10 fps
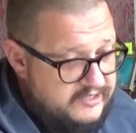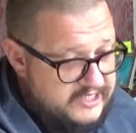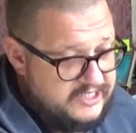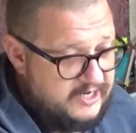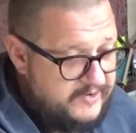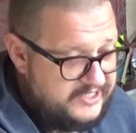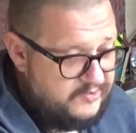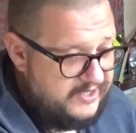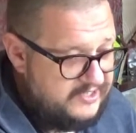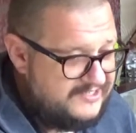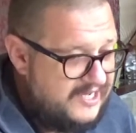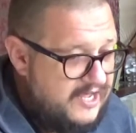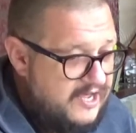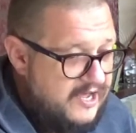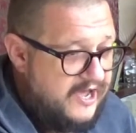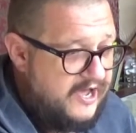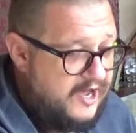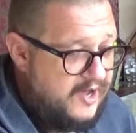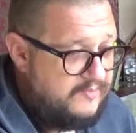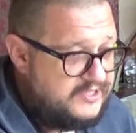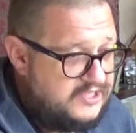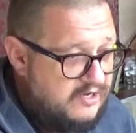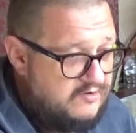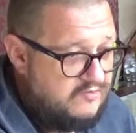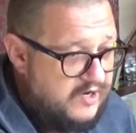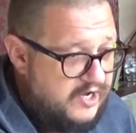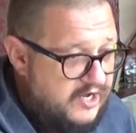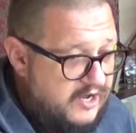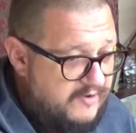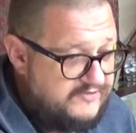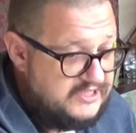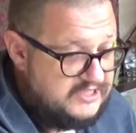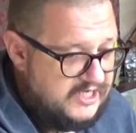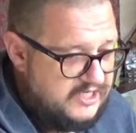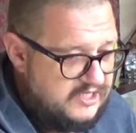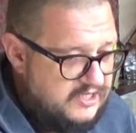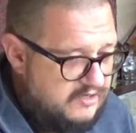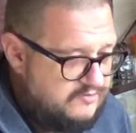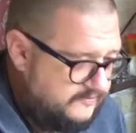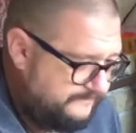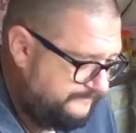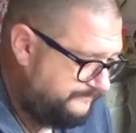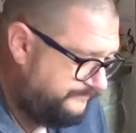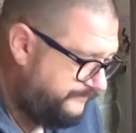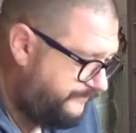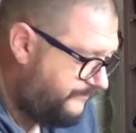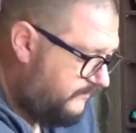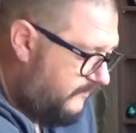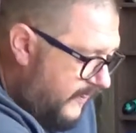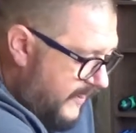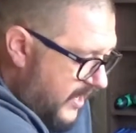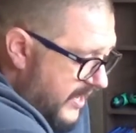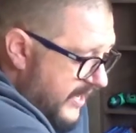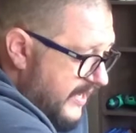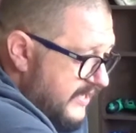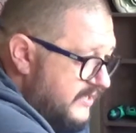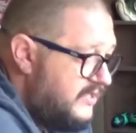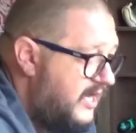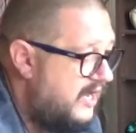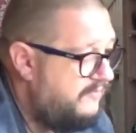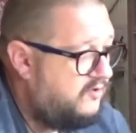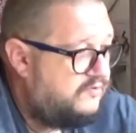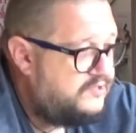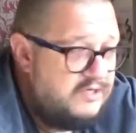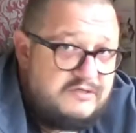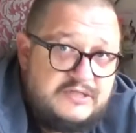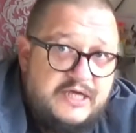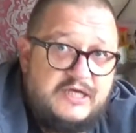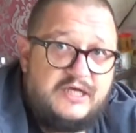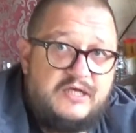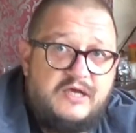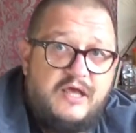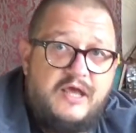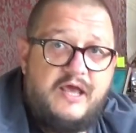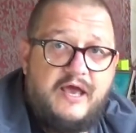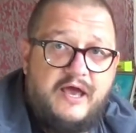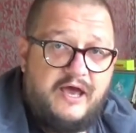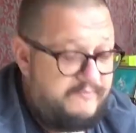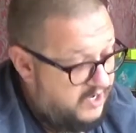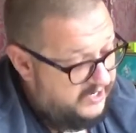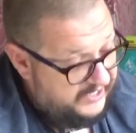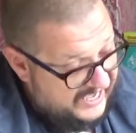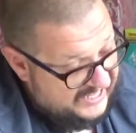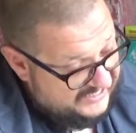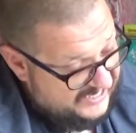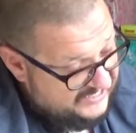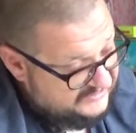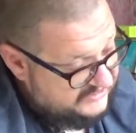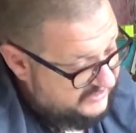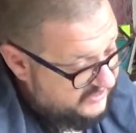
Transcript: are my twins. So I'm obviously taking those. And I'm also taking my Ali 80